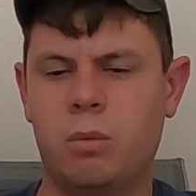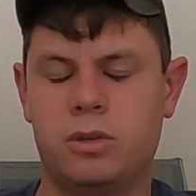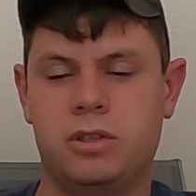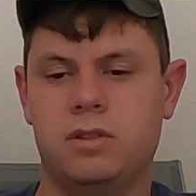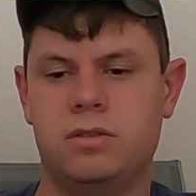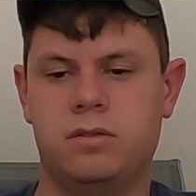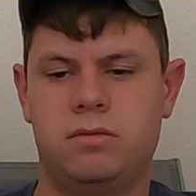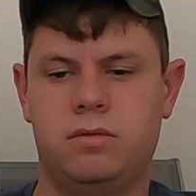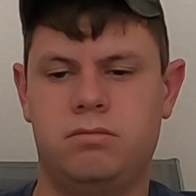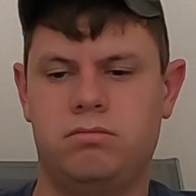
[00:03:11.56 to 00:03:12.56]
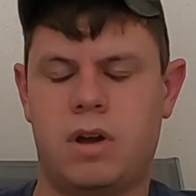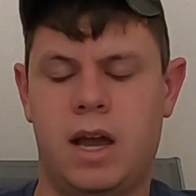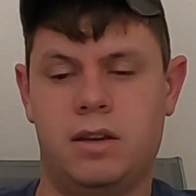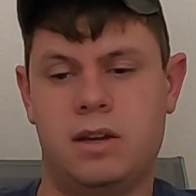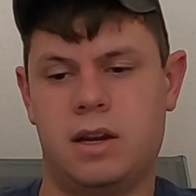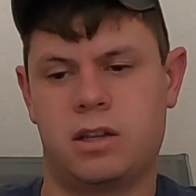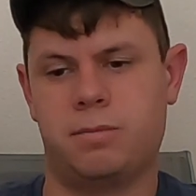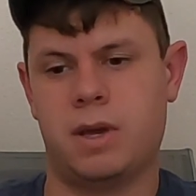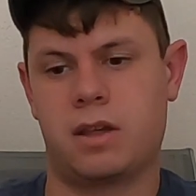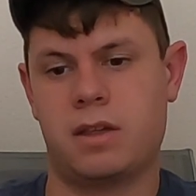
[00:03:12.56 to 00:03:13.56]
Which is, I did not
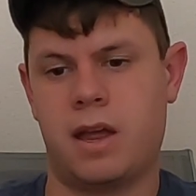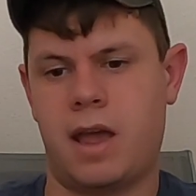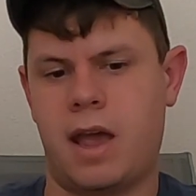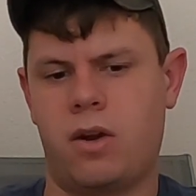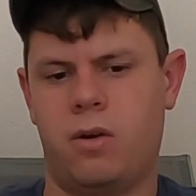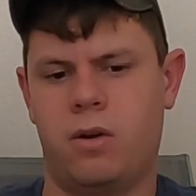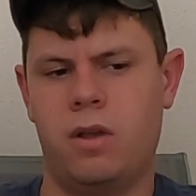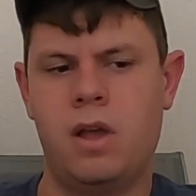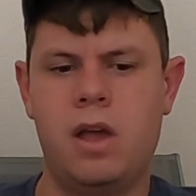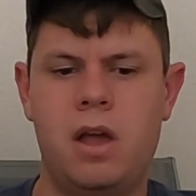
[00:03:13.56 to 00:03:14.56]
expect that at all.